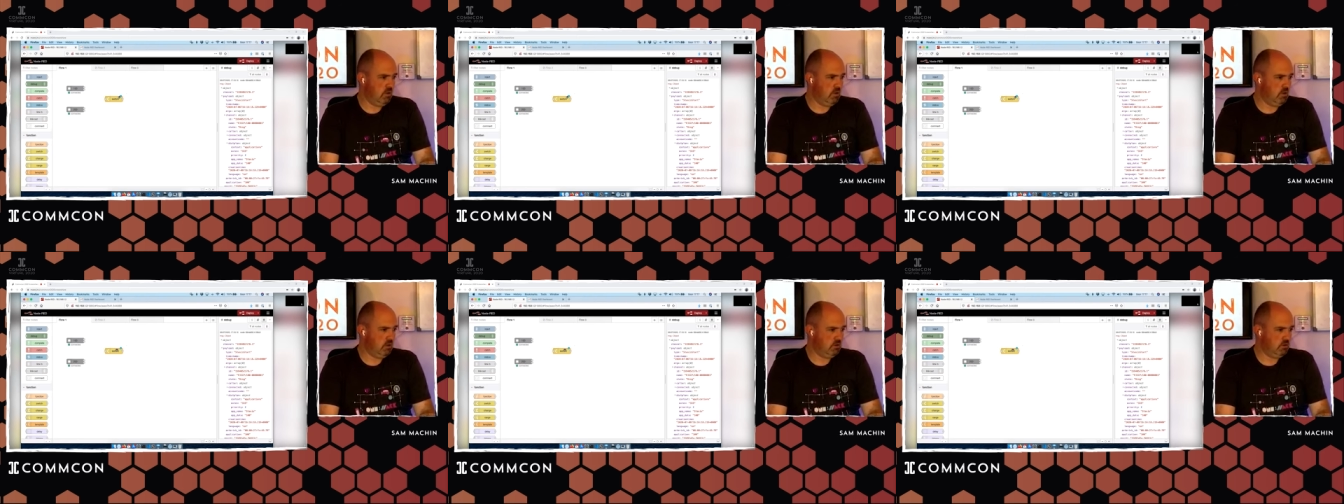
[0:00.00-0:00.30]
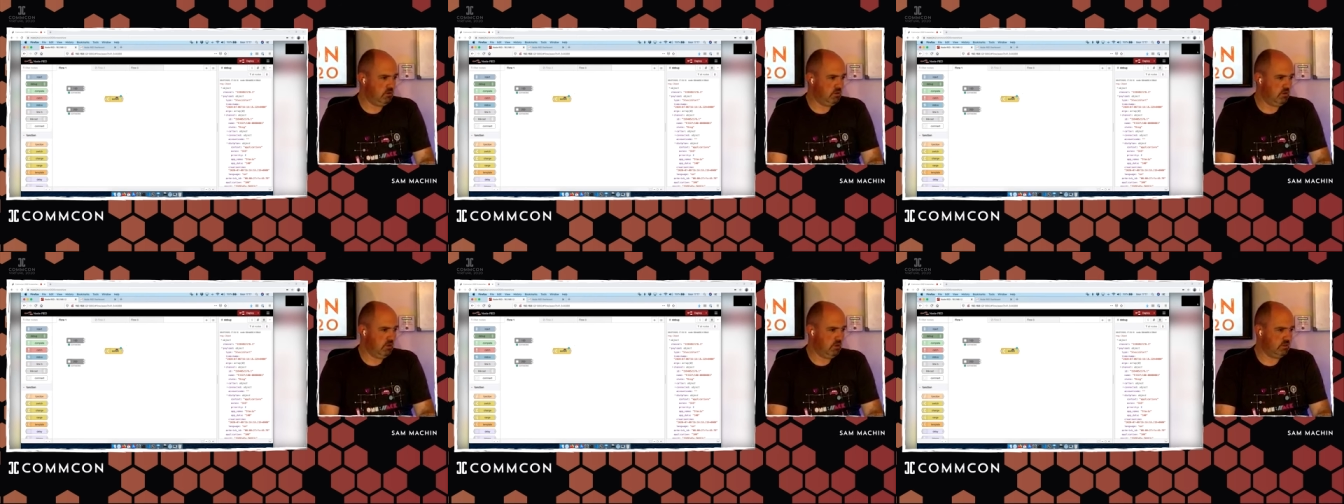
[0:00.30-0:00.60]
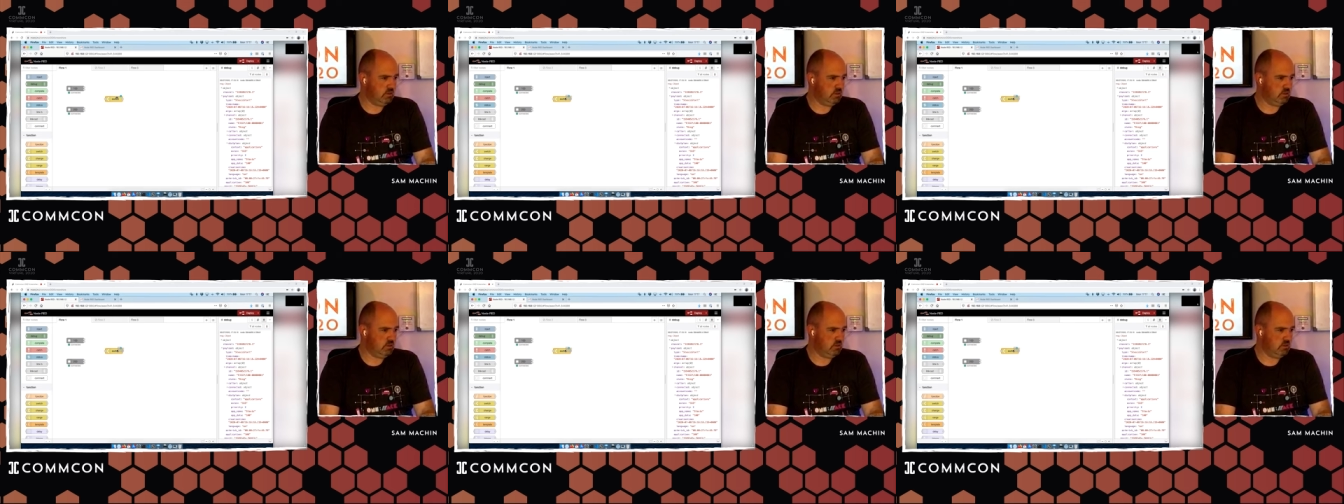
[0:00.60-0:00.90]
and
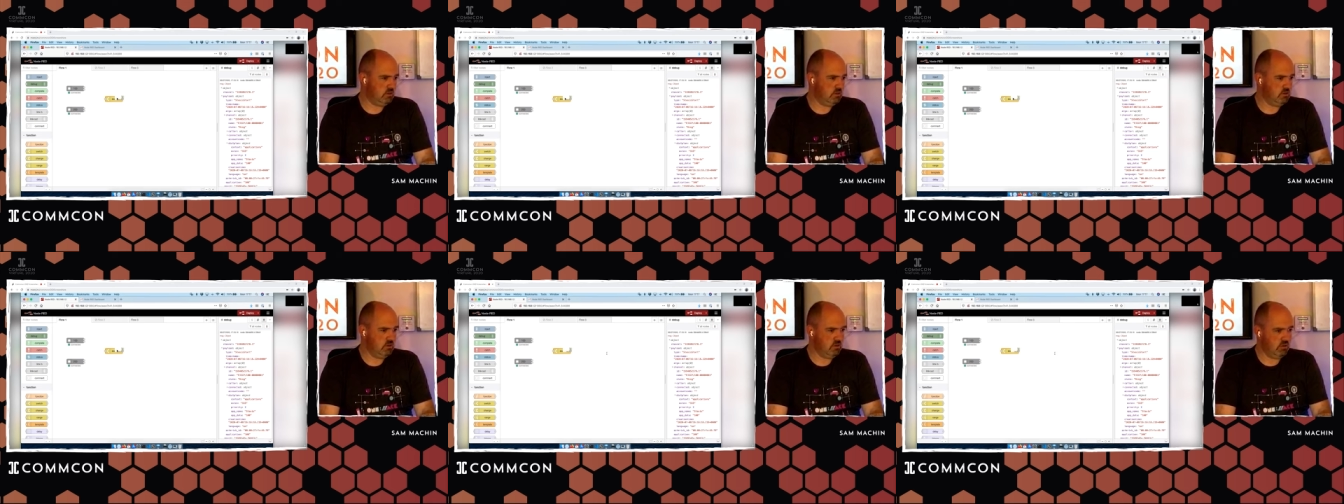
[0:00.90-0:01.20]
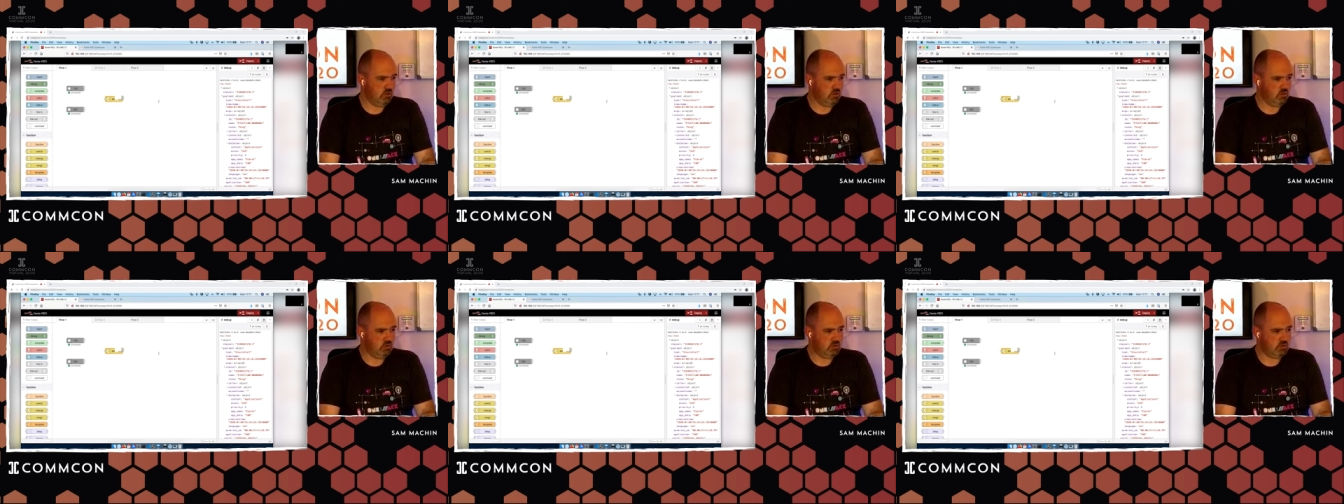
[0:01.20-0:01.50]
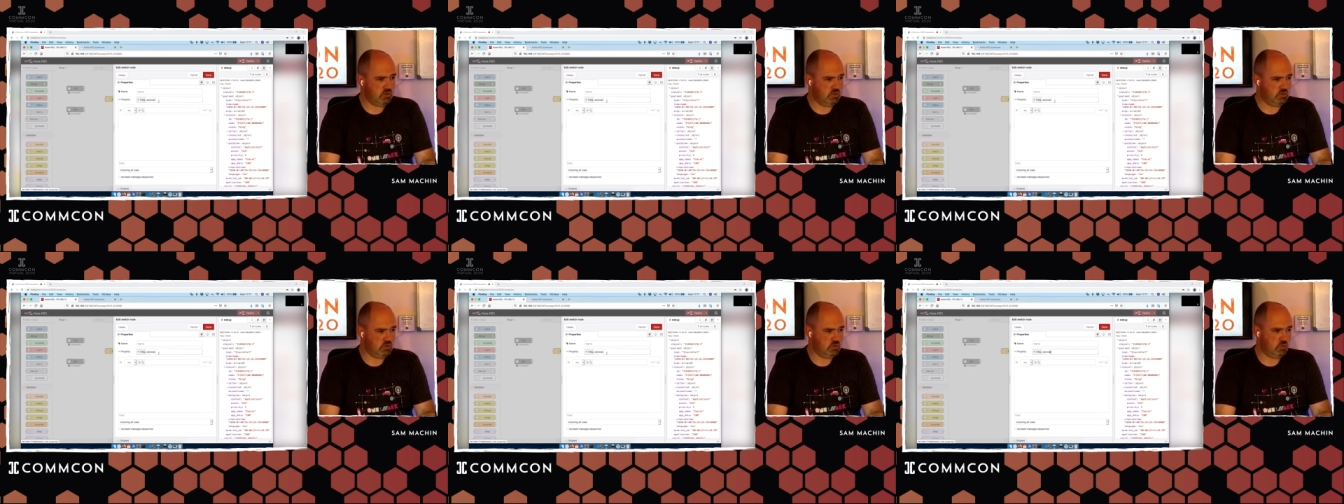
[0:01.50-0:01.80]
let's
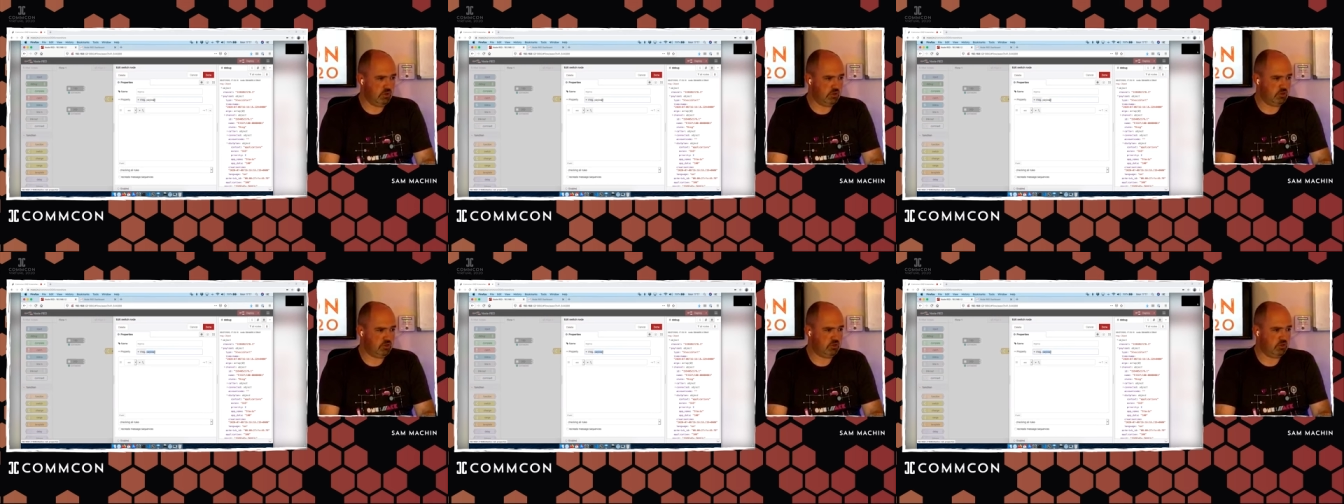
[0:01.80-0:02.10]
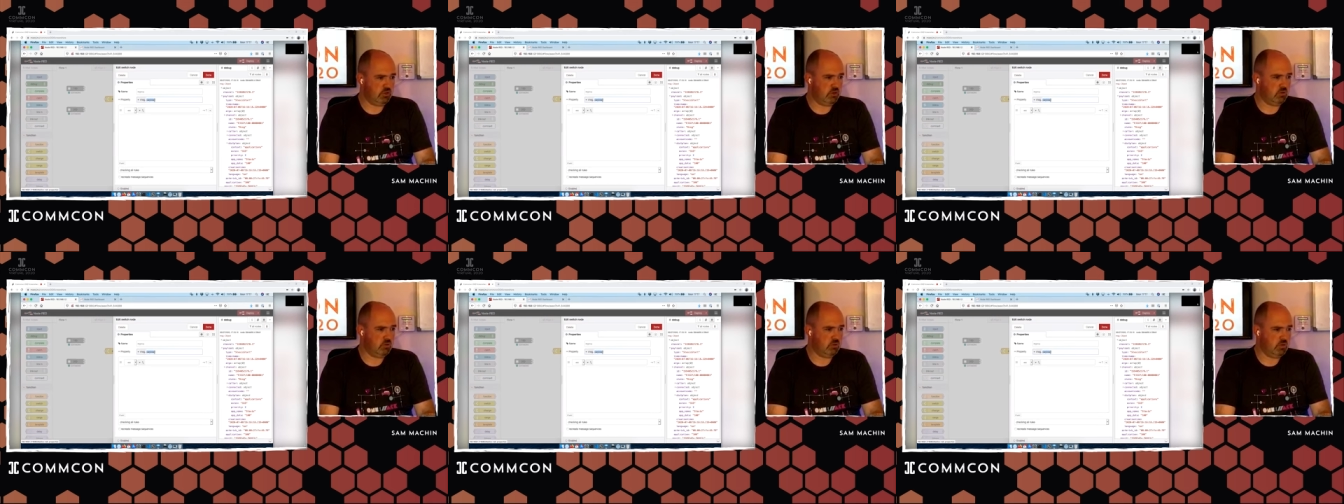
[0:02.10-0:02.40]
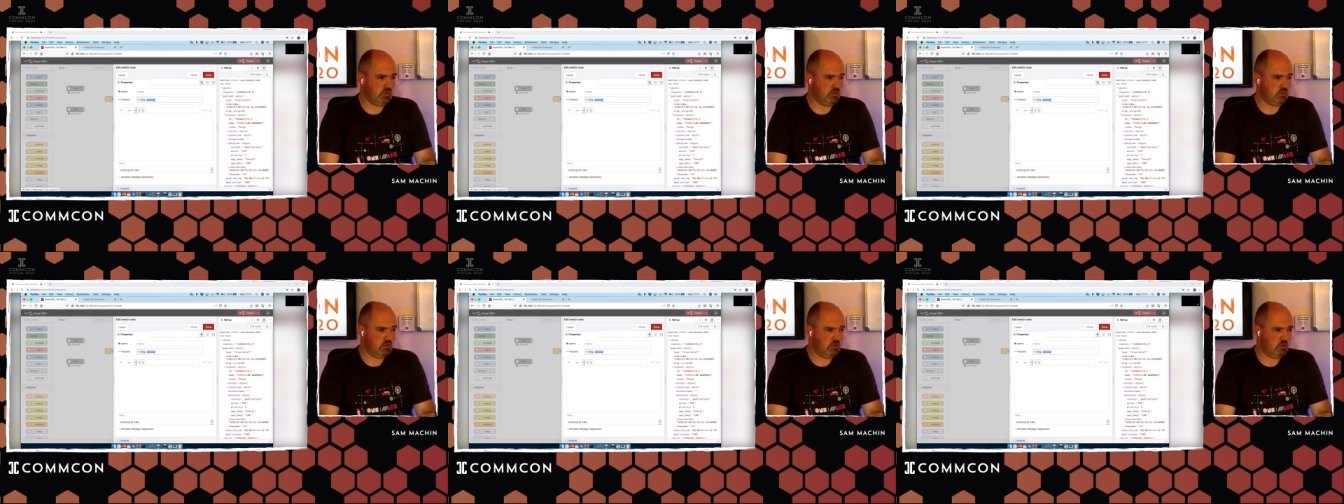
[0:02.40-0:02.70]
use a switch
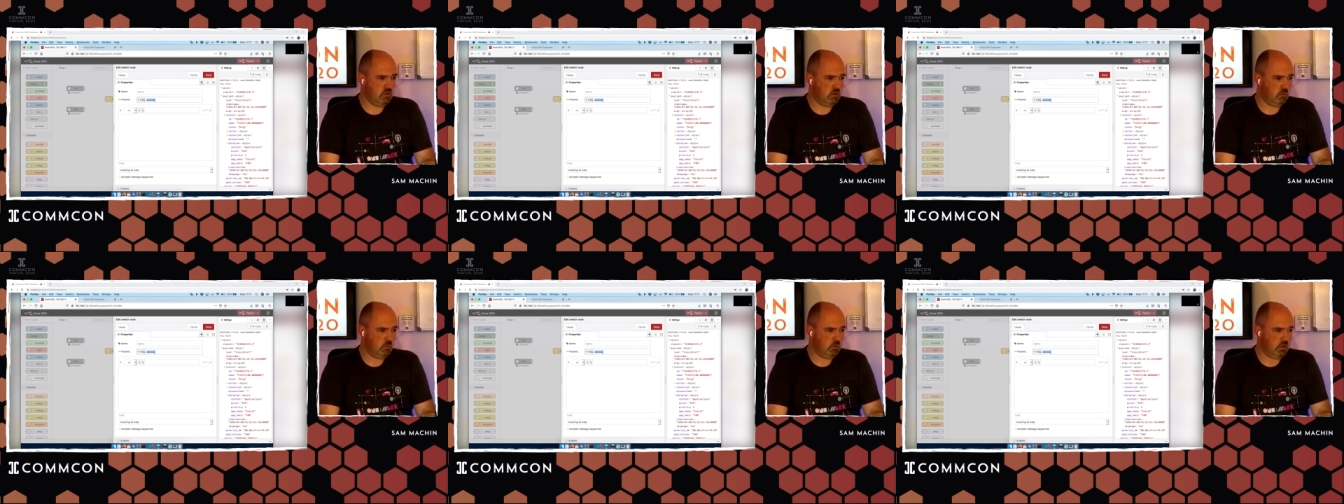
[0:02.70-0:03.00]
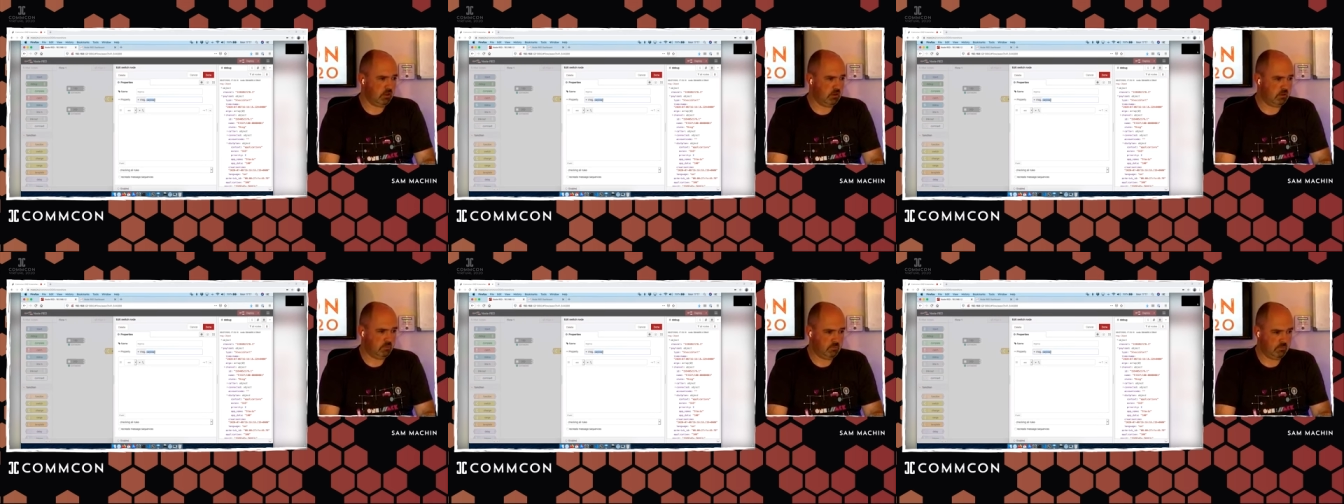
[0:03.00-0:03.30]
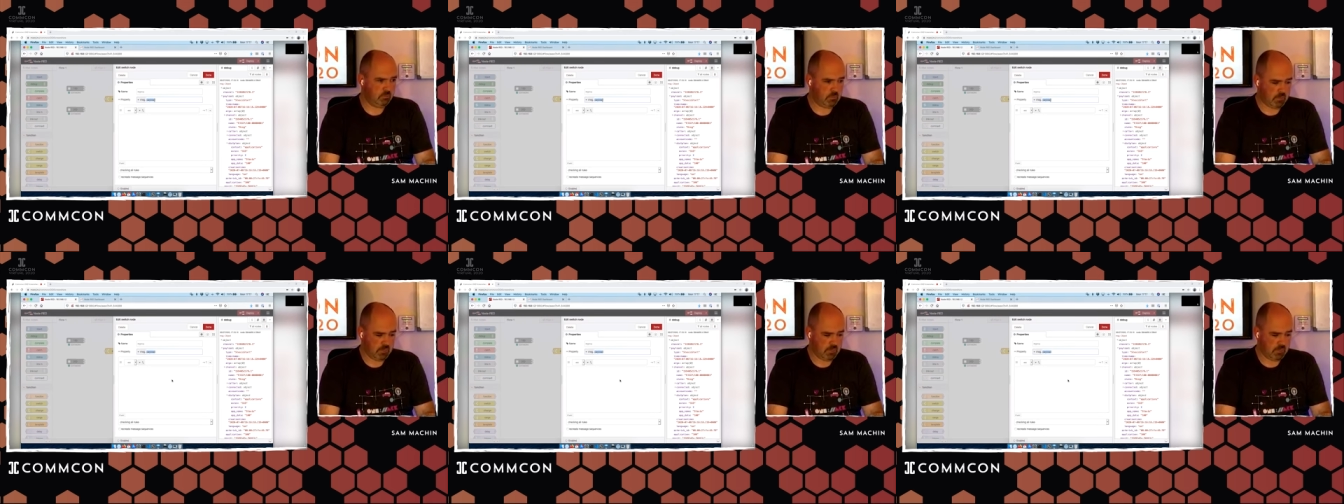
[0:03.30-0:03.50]
node as our dial plan.